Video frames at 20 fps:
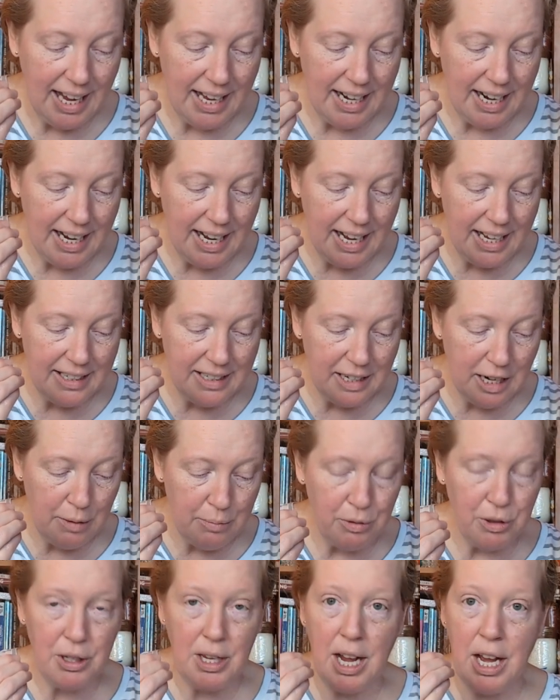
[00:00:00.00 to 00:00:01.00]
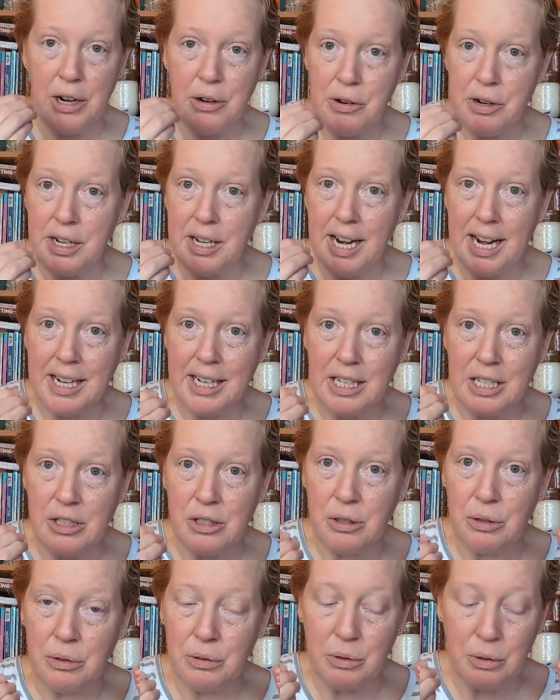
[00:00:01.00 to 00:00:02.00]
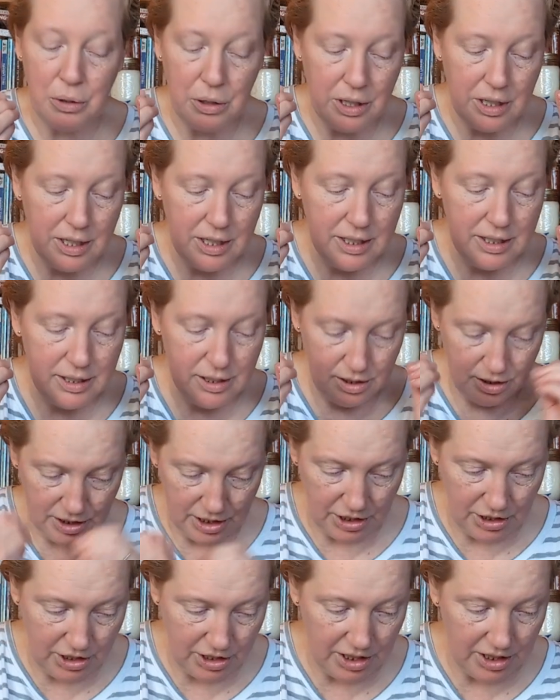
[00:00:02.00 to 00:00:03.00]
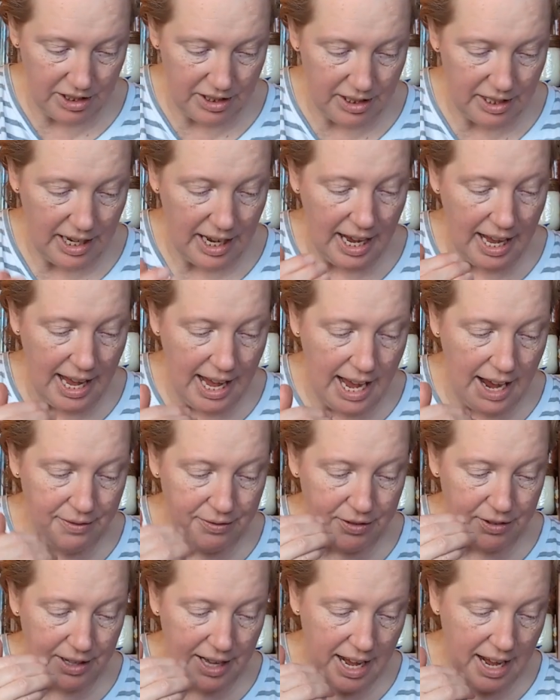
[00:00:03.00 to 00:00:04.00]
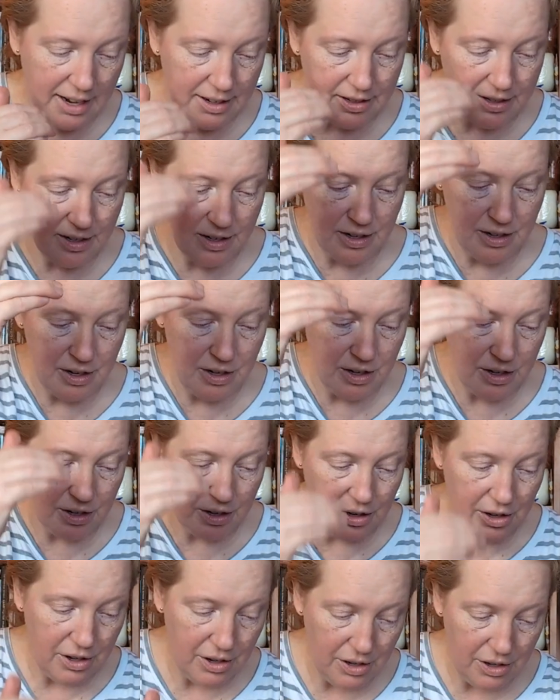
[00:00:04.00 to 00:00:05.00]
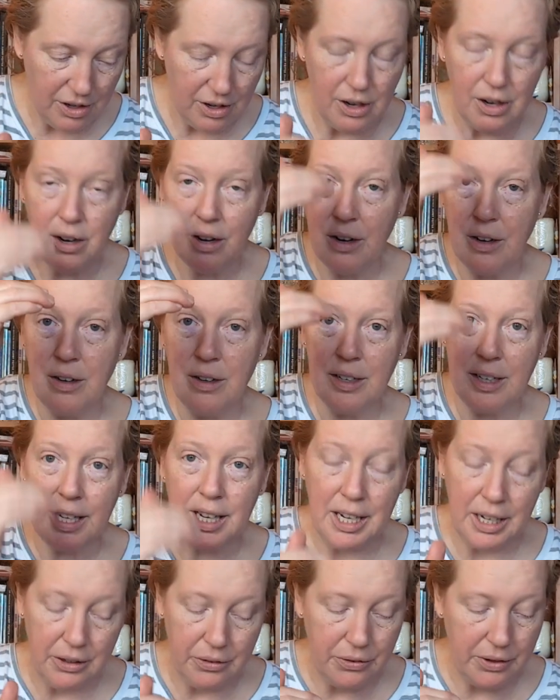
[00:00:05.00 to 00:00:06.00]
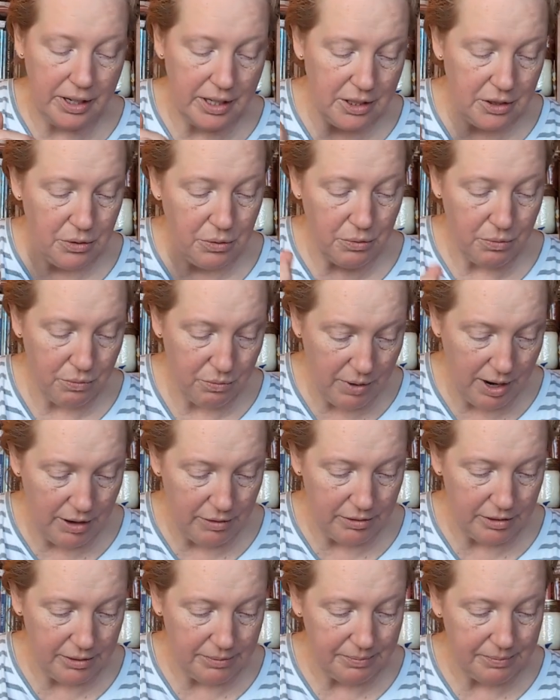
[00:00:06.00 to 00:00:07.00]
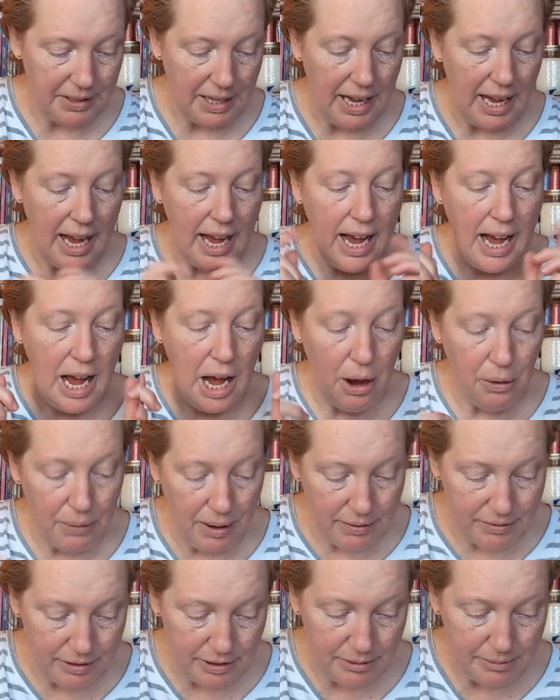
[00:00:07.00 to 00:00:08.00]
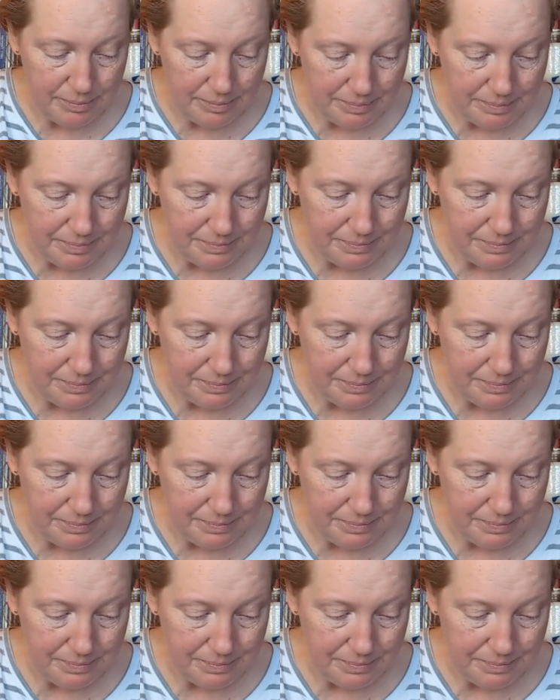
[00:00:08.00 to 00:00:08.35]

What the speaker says: and I ended up with 192 stitches after that increase round. However,